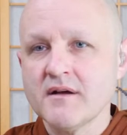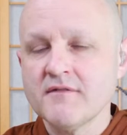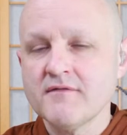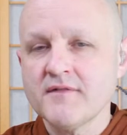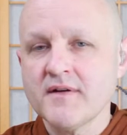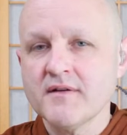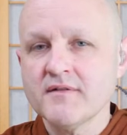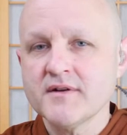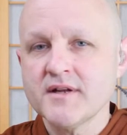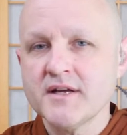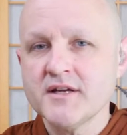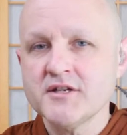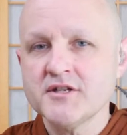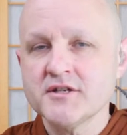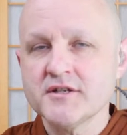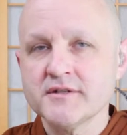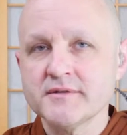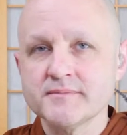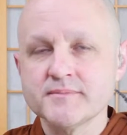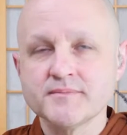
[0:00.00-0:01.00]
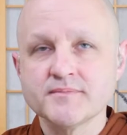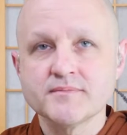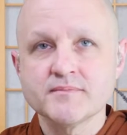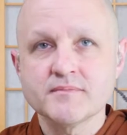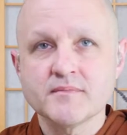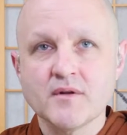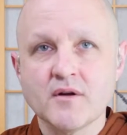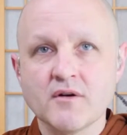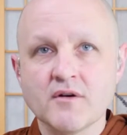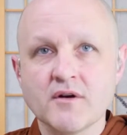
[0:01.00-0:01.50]
foundation
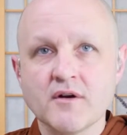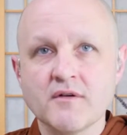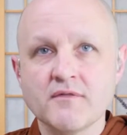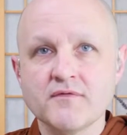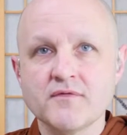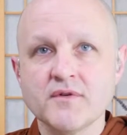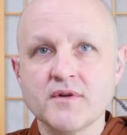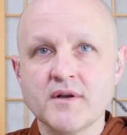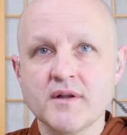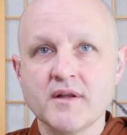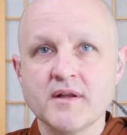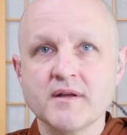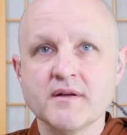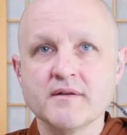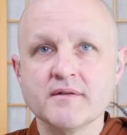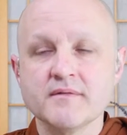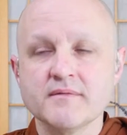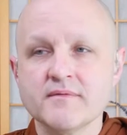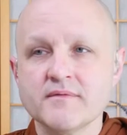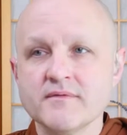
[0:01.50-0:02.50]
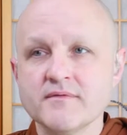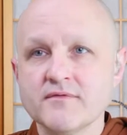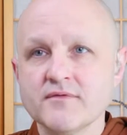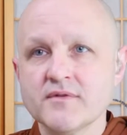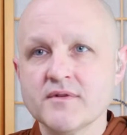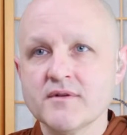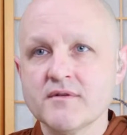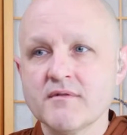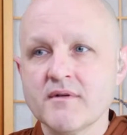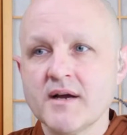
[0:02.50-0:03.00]
or a footing
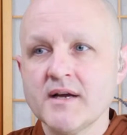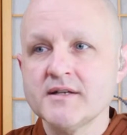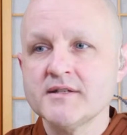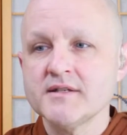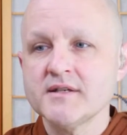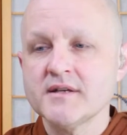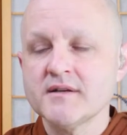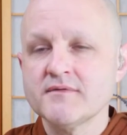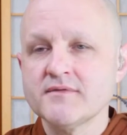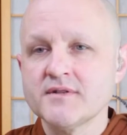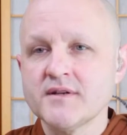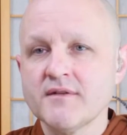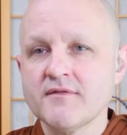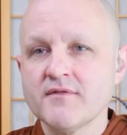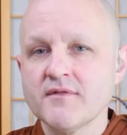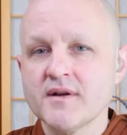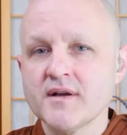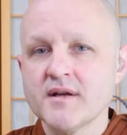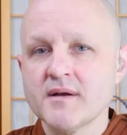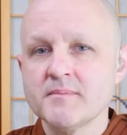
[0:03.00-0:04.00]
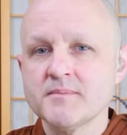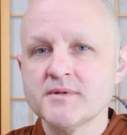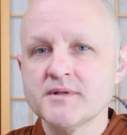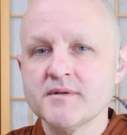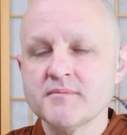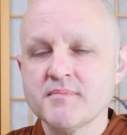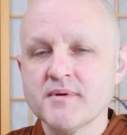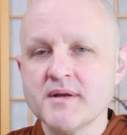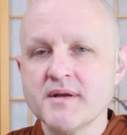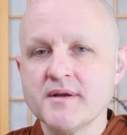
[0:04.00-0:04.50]
for the arising of suffering comes to
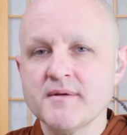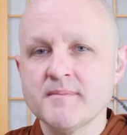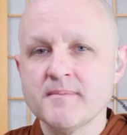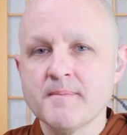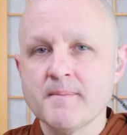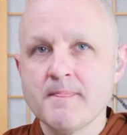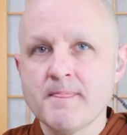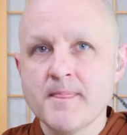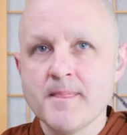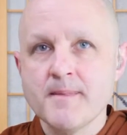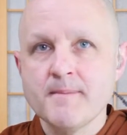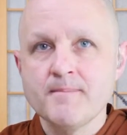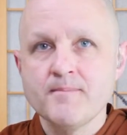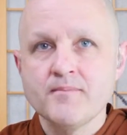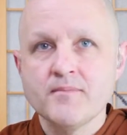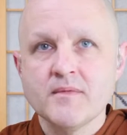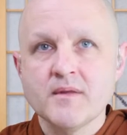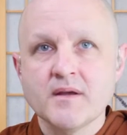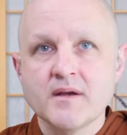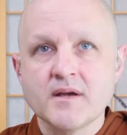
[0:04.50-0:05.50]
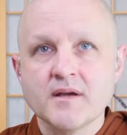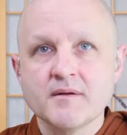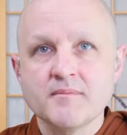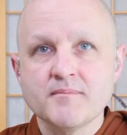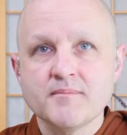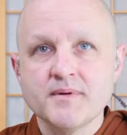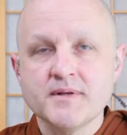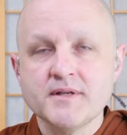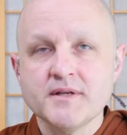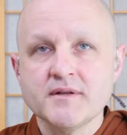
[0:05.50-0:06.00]
be. In
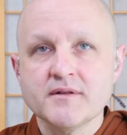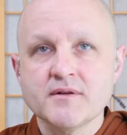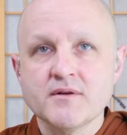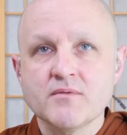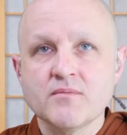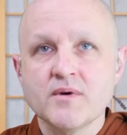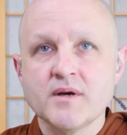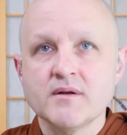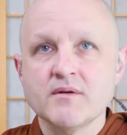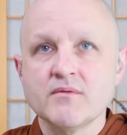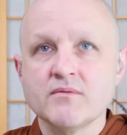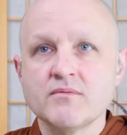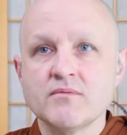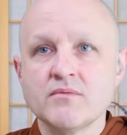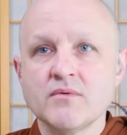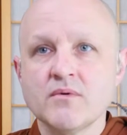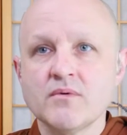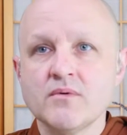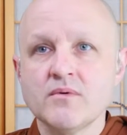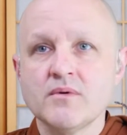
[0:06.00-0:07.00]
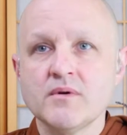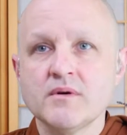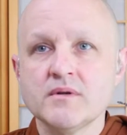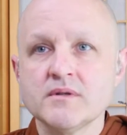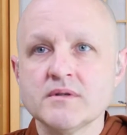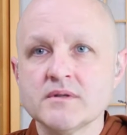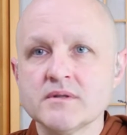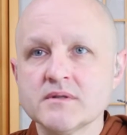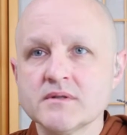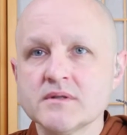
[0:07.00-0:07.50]
particular, what role
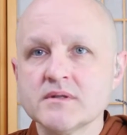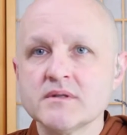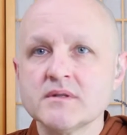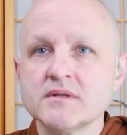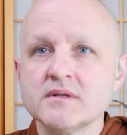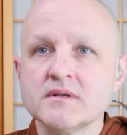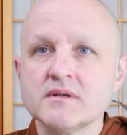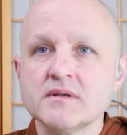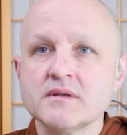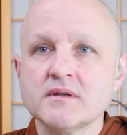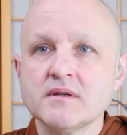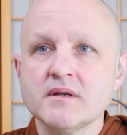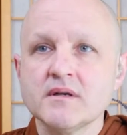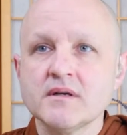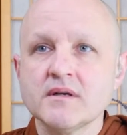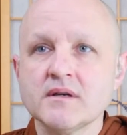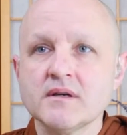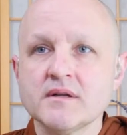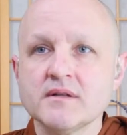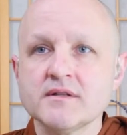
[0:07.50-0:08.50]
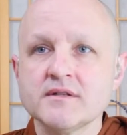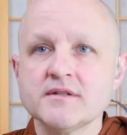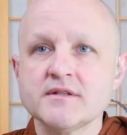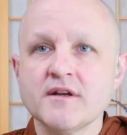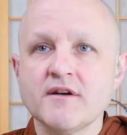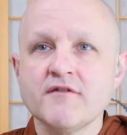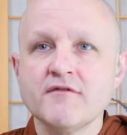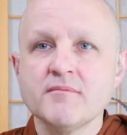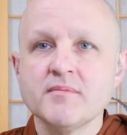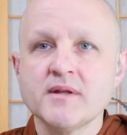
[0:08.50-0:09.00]
the
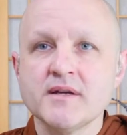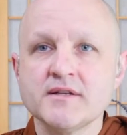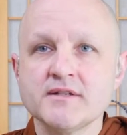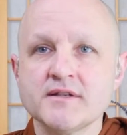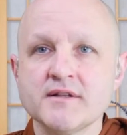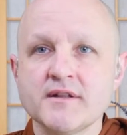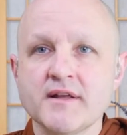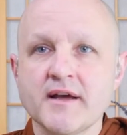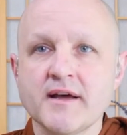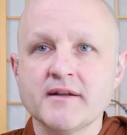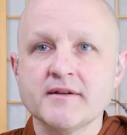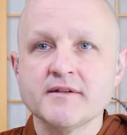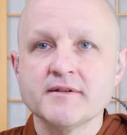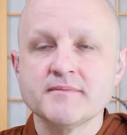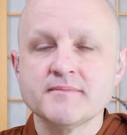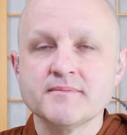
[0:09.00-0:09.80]
self plays in that.